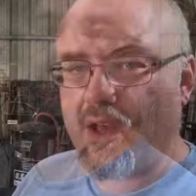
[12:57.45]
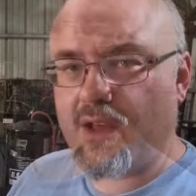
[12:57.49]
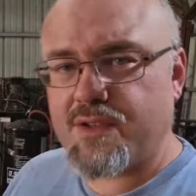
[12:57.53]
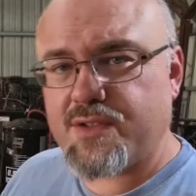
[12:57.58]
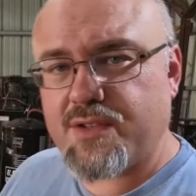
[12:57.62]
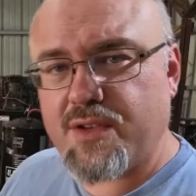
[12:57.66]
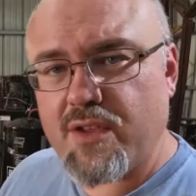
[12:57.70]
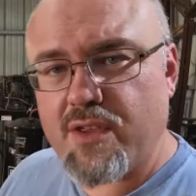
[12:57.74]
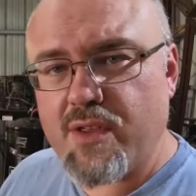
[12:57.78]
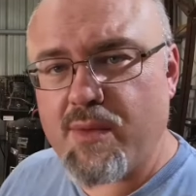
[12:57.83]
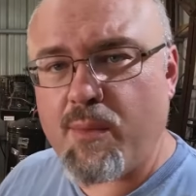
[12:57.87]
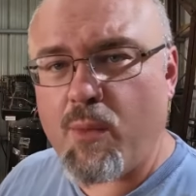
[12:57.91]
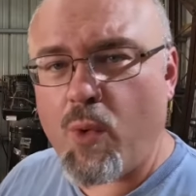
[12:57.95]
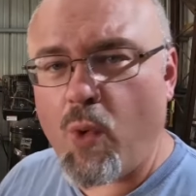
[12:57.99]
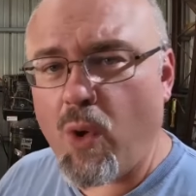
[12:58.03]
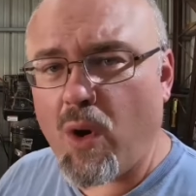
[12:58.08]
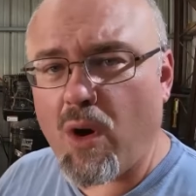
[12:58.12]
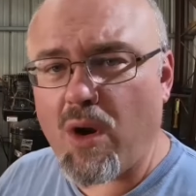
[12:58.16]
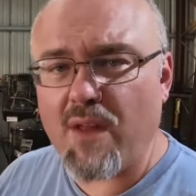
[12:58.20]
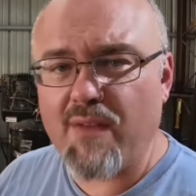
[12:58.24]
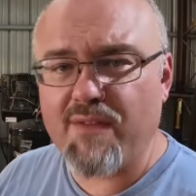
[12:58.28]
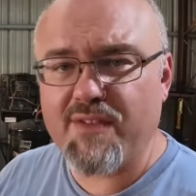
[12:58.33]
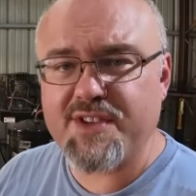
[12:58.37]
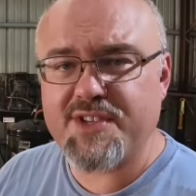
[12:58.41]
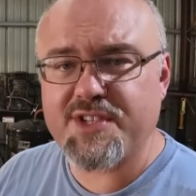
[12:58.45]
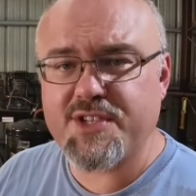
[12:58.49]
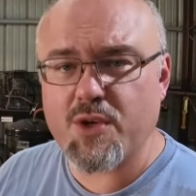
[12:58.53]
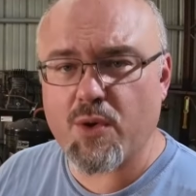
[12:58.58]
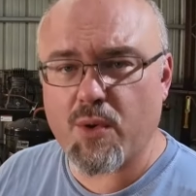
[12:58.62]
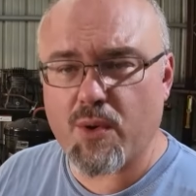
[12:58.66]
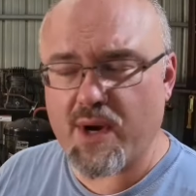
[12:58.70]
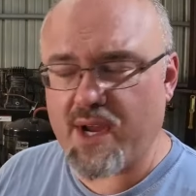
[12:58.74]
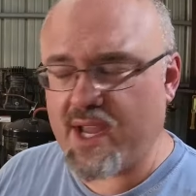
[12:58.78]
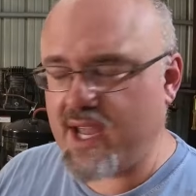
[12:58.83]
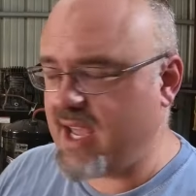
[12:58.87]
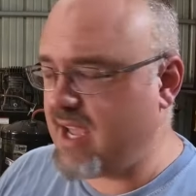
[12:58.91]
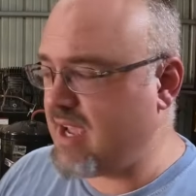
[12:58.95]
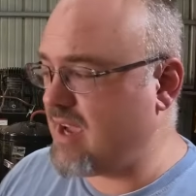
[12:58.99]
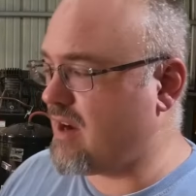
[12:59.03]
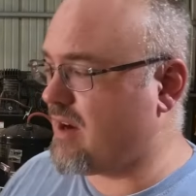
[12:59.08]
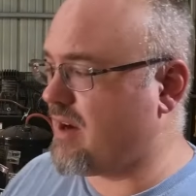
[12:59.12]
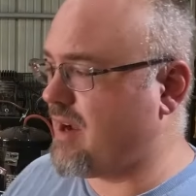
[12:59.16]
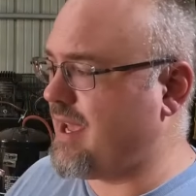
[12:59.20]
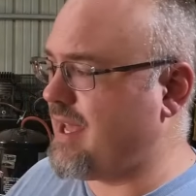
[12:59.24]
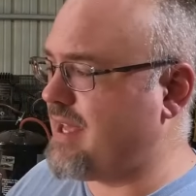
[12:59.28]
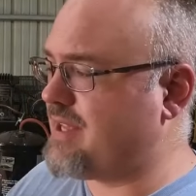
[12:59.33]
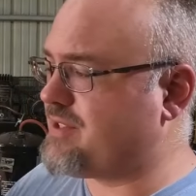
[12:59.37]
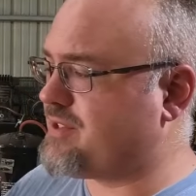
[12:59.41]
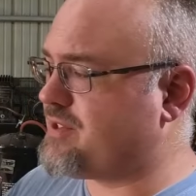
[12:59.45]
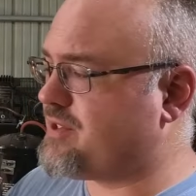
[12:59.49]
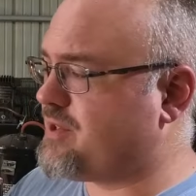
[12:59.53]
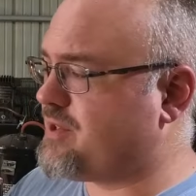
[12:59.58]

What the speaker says: So the moral of the story here is